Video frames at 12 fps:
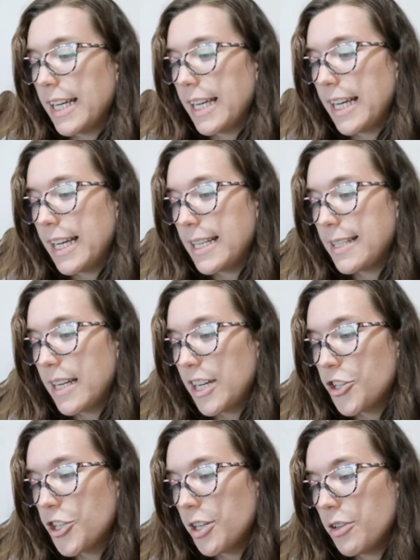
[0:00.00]
is
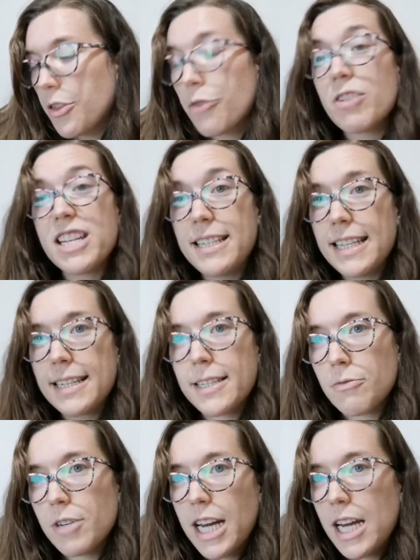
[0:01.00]
issue
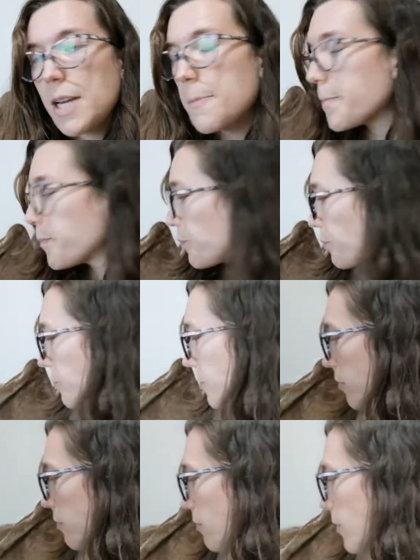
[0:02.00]
363,
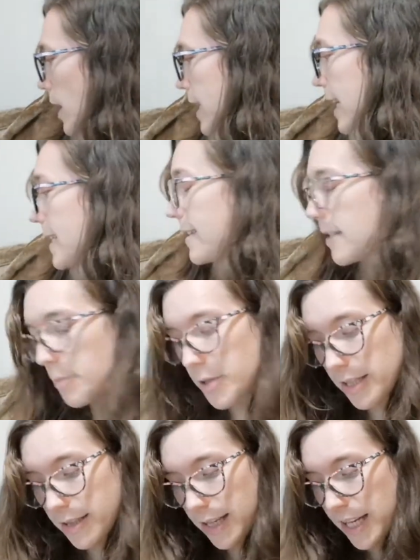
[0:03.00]
in case
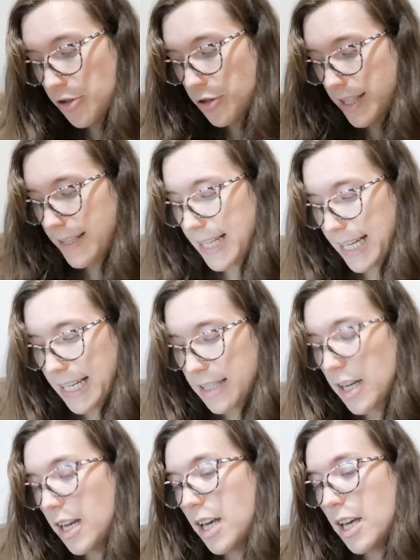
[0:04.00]
anybody's interested.
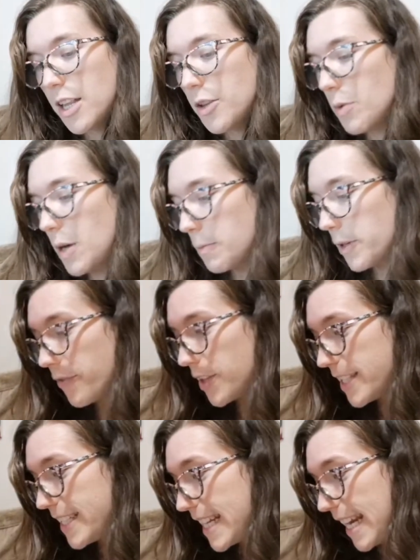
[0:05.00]
The one with
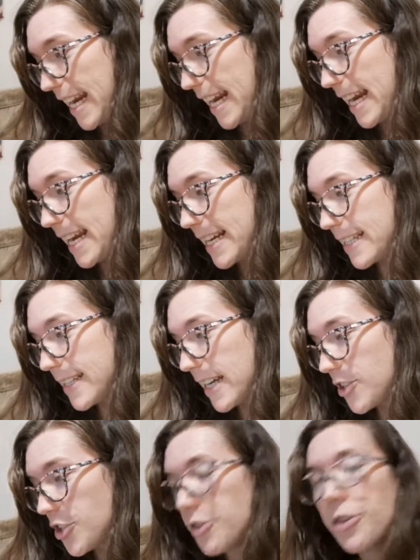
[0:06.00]
the deer is
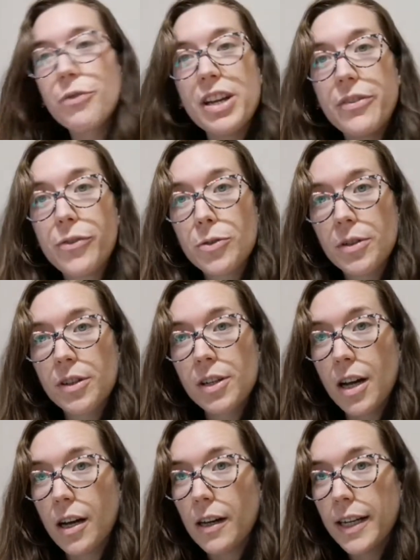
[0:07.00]
issue
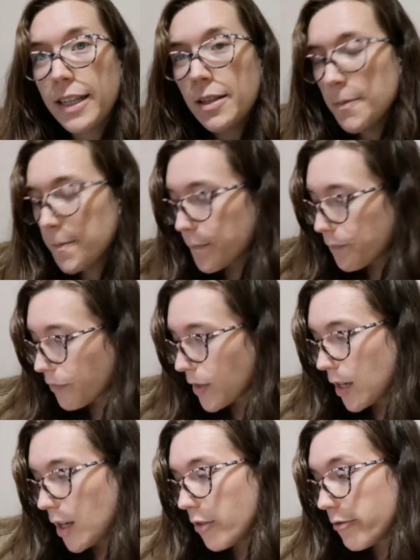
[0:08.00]
349
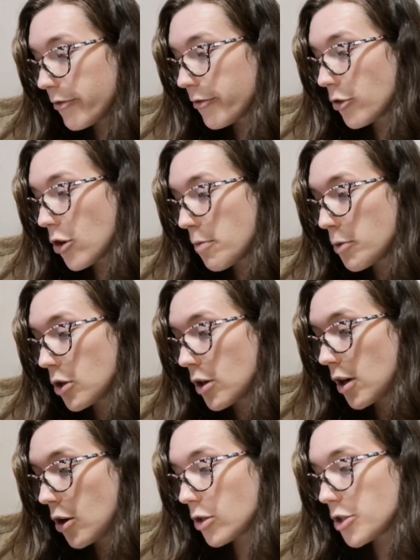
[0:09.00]
from
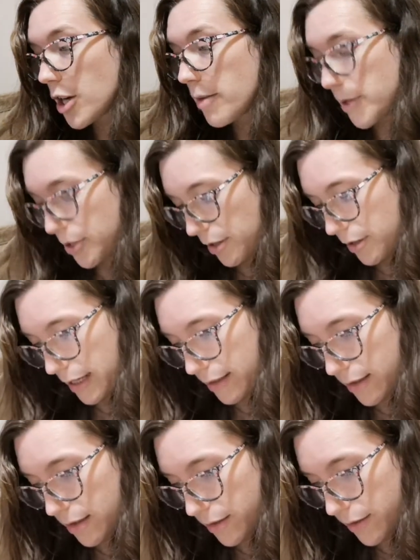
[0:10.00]
October
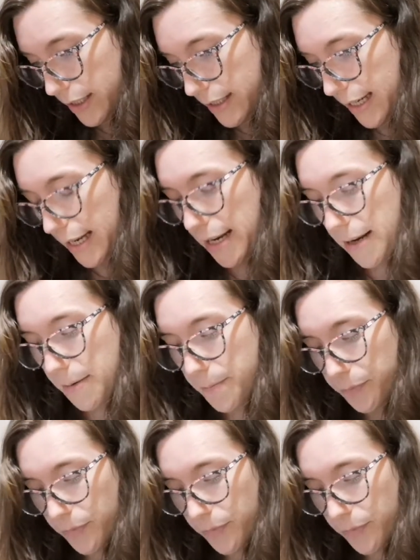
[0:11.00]
2019.